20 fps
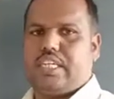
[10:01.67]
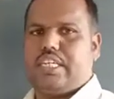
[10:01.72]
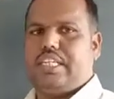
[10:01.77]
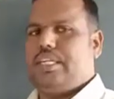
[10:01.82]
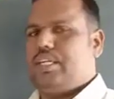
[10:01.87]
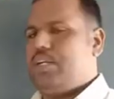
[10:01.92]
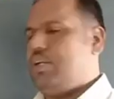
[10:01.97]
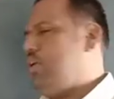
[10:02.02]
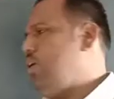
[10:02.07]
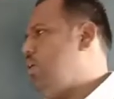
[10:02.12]

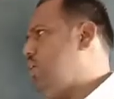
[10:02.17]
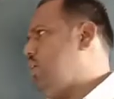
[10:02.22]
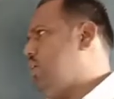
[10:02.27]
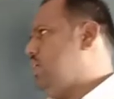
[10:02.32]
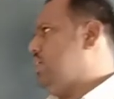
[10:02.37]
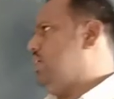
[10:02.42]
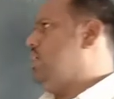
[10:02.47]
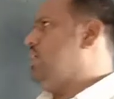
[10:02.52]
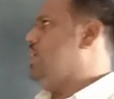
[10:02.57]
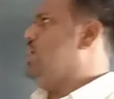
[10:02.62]
law.
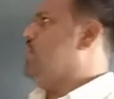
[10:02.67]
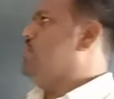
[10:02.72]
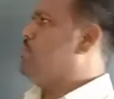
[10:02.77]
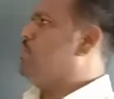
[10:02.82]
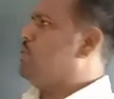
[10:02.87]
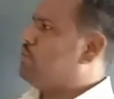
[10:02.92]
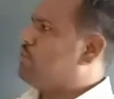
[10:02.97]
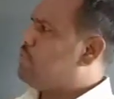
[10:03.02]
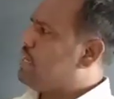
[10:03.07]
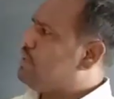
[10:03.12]
For
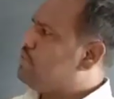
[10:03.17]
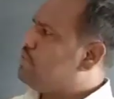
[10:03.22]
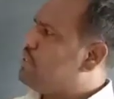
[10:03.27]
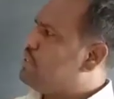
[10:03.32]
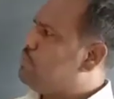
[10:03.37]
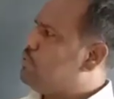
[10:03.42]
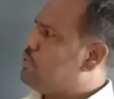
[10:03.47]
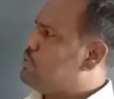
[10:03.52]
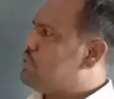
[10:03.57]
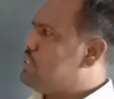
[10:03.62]
primary
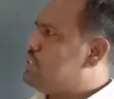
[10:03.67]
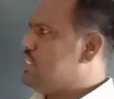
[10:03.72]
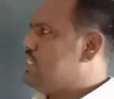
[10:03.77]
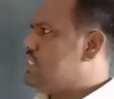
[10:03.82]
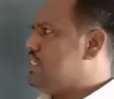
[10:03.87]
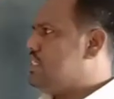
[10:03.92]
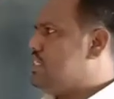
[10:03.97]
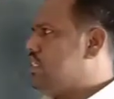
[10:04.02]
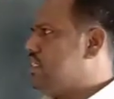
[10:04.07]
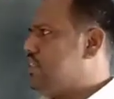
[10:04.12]
process
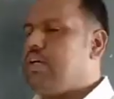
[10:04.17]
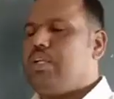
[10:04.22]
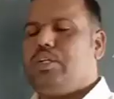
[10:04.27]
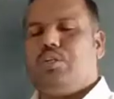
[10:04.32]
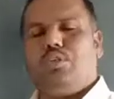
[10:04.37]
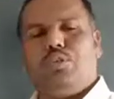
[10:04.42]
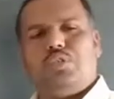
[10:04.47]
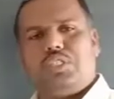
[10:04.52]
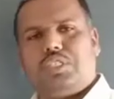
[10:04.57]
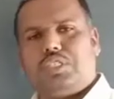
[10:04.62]
the value is
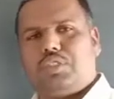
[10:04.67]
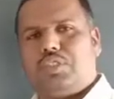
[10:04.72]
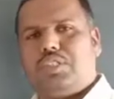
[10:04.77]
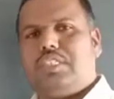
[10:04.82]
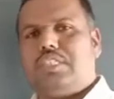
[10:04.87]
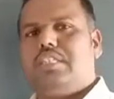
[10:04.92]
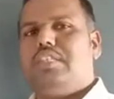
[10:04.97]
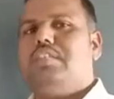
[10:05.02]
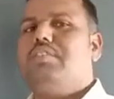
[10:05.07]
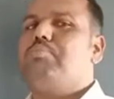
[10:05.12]
unity,
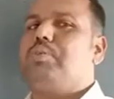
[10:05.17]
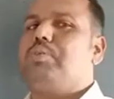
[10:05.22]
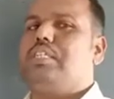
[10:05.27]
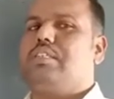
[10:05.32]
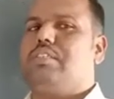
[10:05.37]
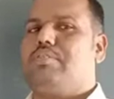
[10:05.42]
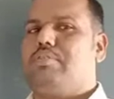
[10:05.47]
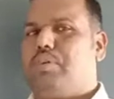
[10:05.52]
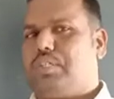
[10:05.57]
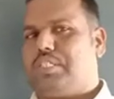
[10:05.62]
but for
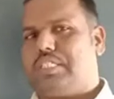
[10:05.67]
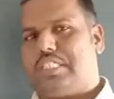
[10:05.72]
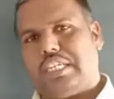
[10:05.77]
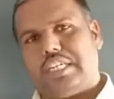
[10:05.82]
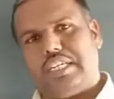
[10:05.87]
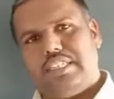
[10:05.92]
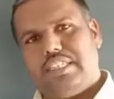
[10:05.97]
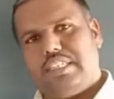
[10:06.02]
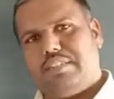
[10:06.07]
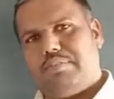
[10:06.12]
secondary
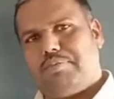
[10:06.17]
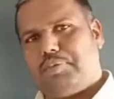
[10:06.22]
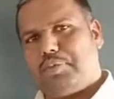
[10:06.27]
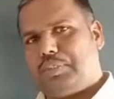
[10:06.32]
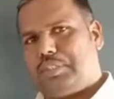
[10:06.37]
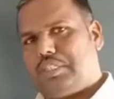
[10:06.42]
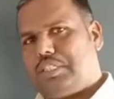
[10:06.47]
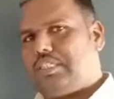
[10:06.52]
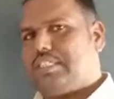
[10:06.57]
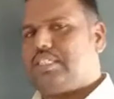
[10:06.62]
process
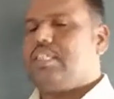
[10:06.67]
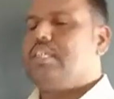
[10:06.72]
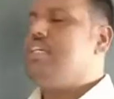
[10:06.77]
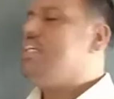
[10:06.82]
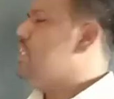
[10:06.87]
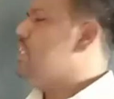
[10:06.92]
the